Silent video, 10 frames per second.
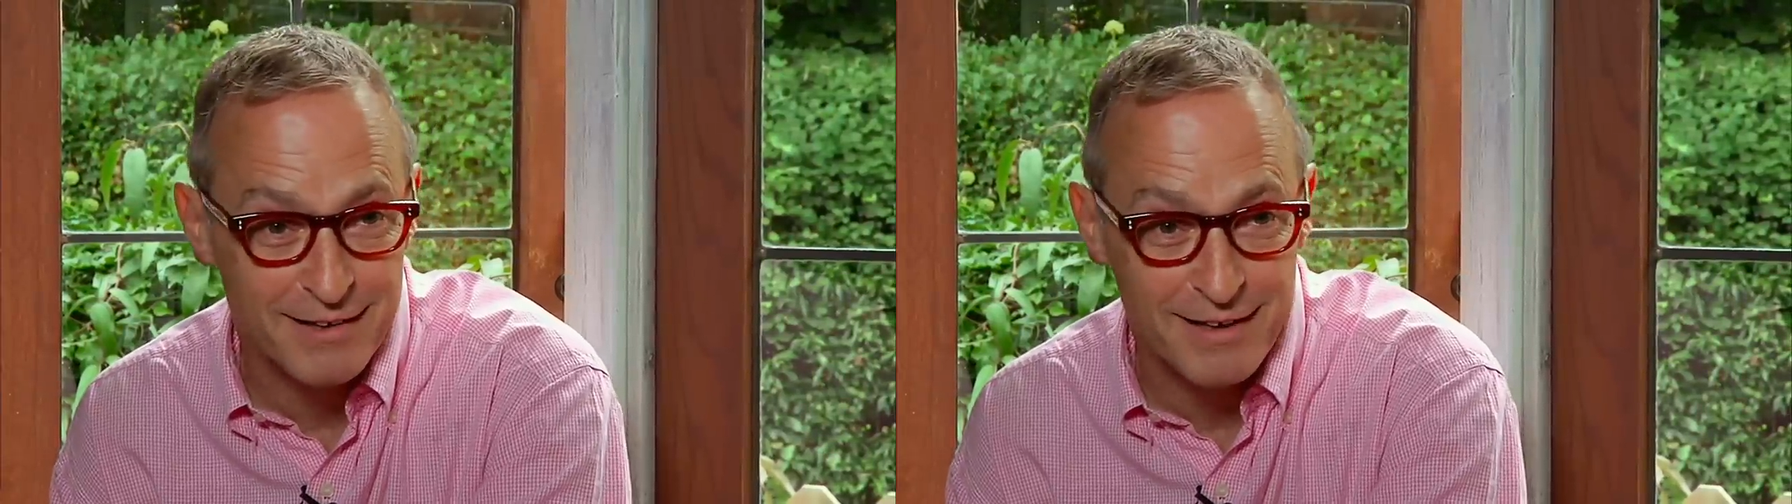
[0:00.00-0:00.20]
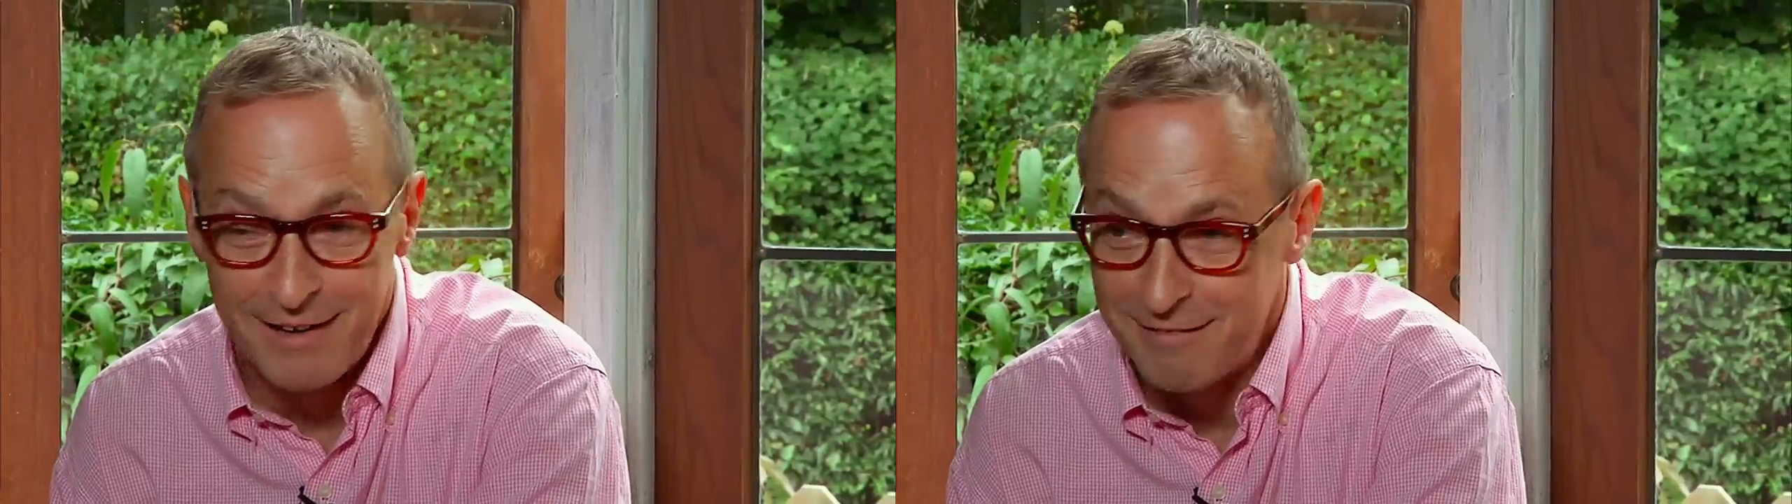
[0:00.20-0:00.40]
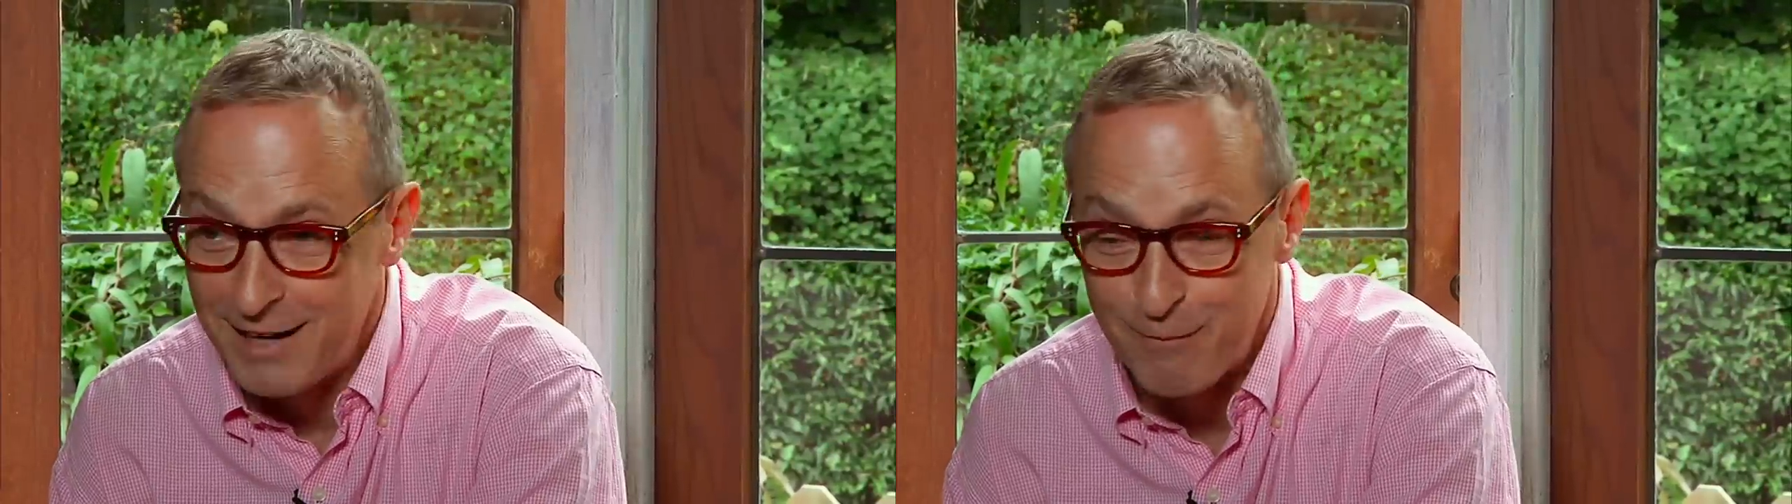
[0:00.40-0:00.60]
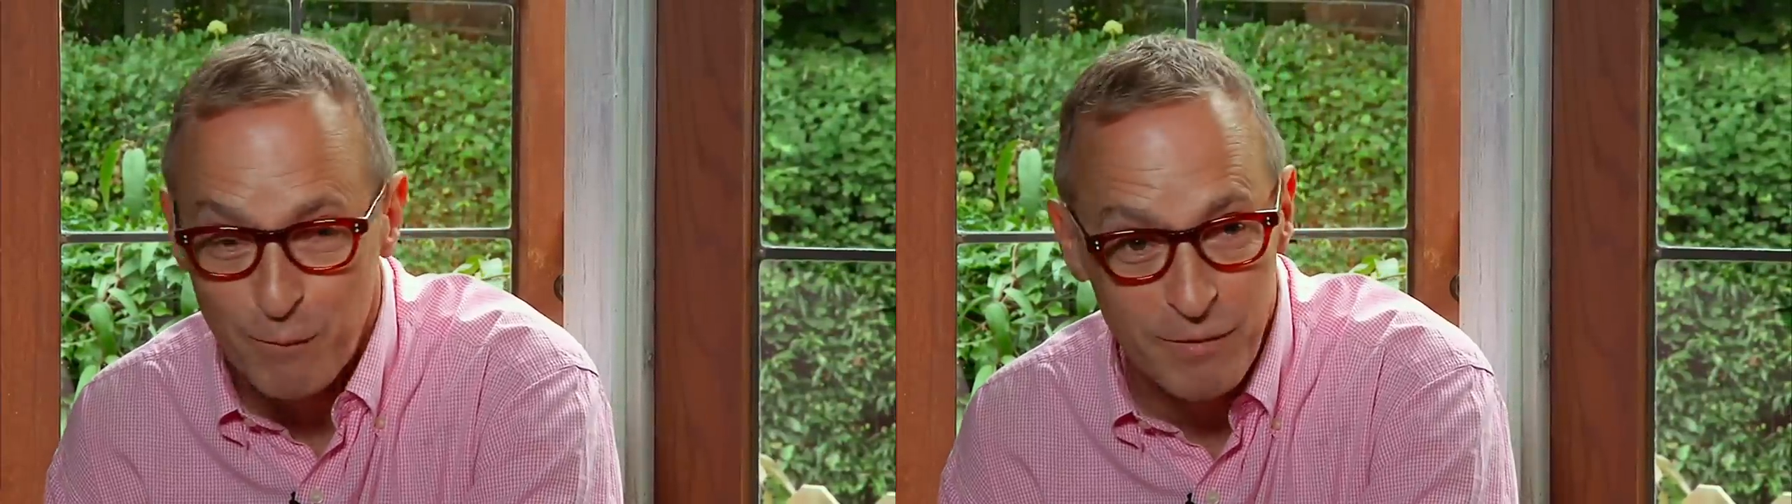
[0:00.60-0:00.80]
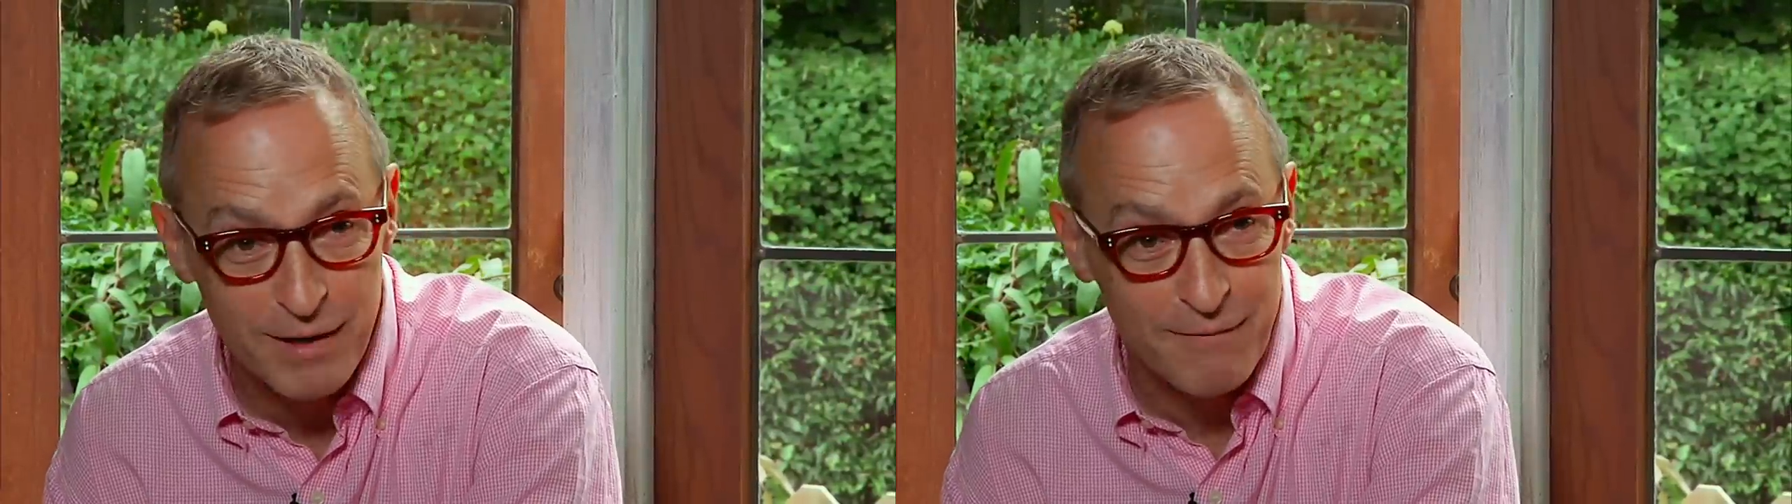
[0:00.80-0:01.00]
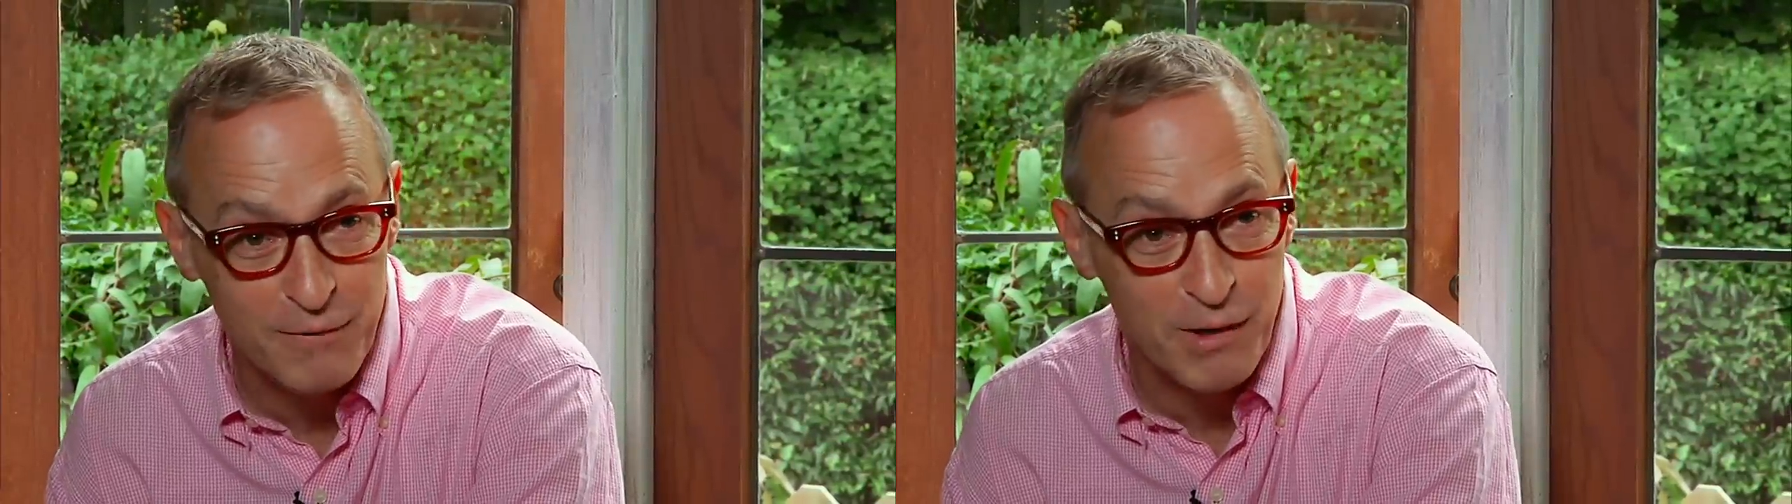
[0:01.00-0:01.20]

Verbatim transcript: Like, I don't ever want to have